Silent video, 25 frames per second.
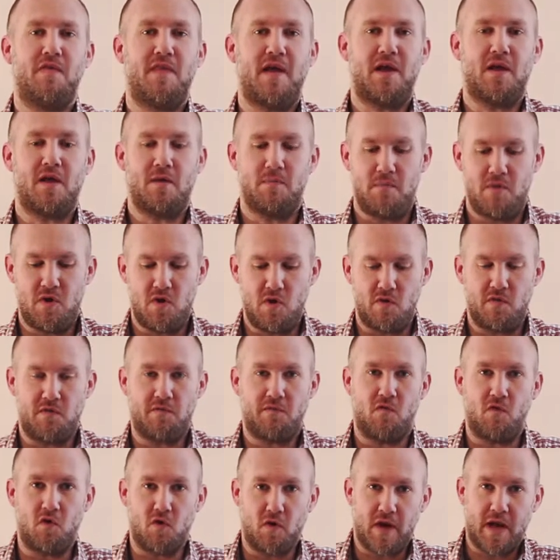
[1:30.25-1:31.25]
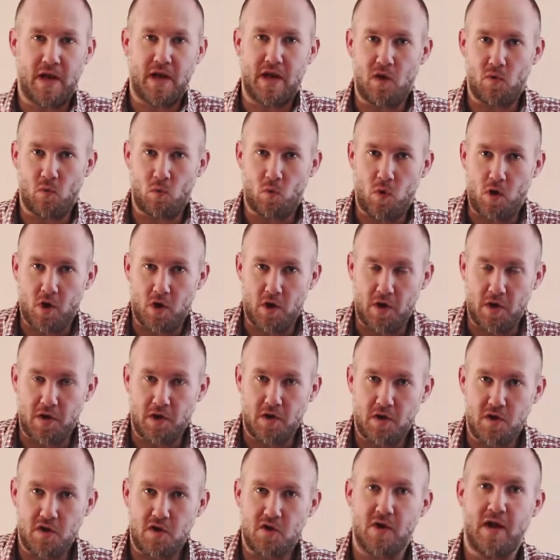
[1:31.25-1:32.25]
That can be your 4 and
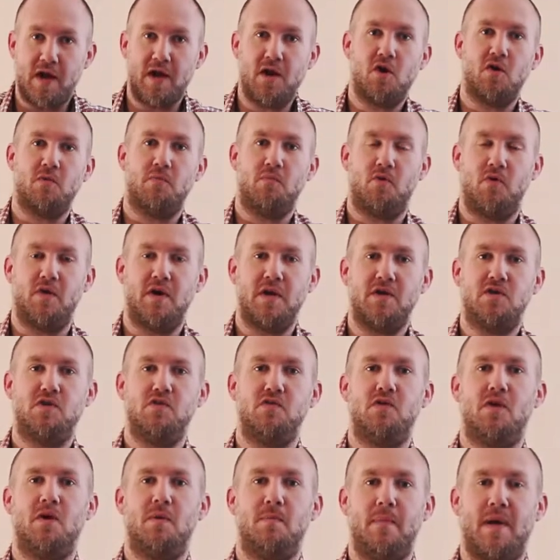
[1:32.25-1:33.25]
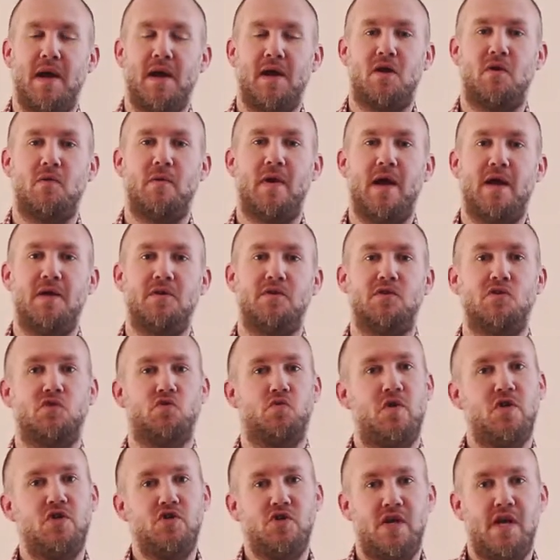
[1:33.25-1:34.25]
1, your anchor point to come back around to
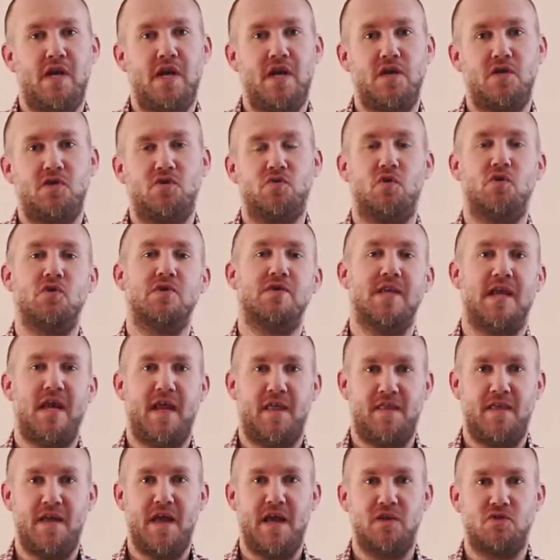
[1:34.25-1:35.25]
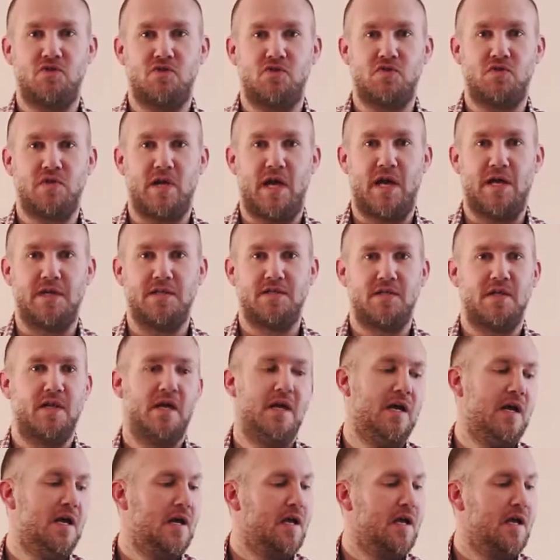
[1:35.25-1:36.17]
switch hands or to end the exercise.